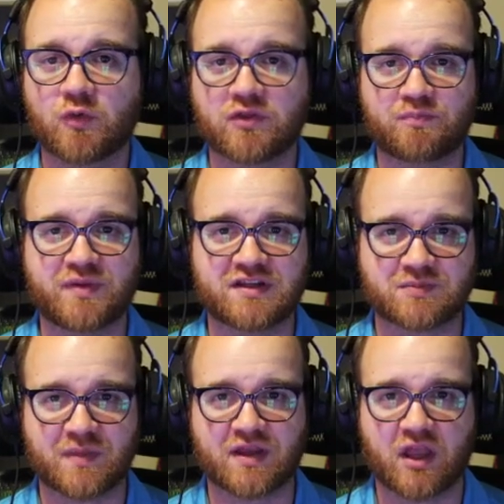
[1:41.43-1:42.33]
with
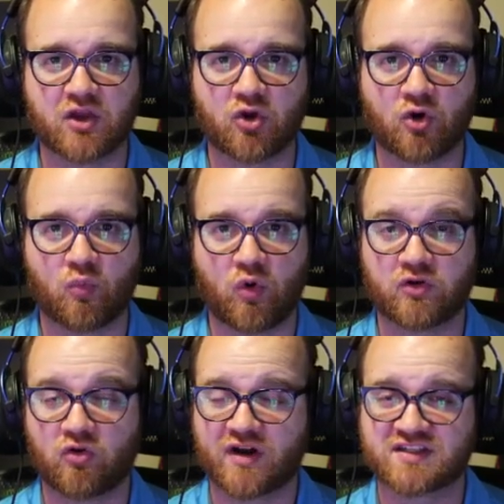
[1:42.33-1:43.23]
Beast making your
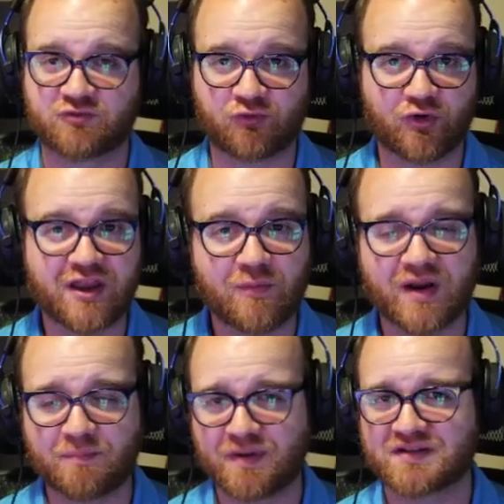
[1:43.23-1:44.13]
1 cost free
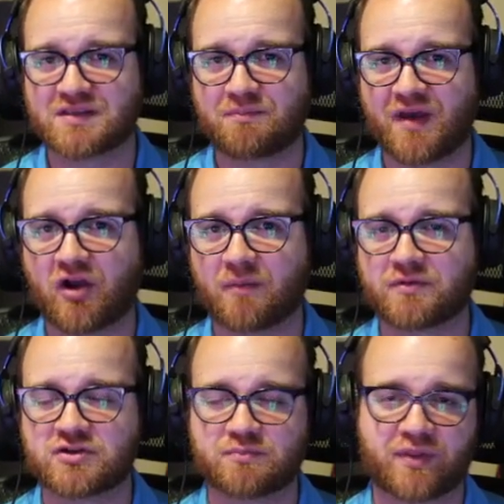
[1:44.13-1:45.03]
when it picks them back
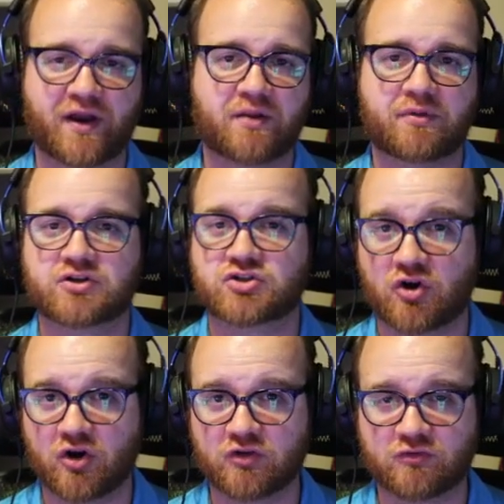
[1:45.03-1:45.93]
up, because you can play out a bunch
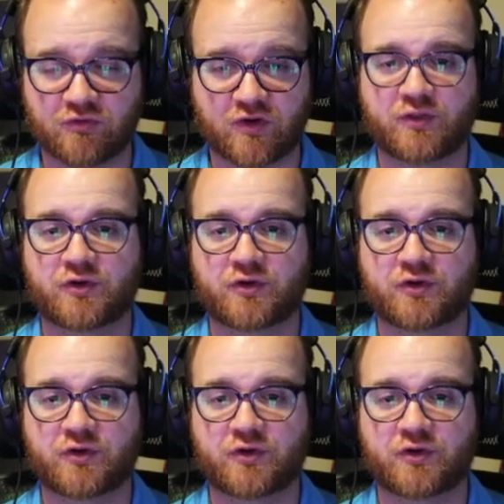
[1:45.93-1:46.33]
of cards for very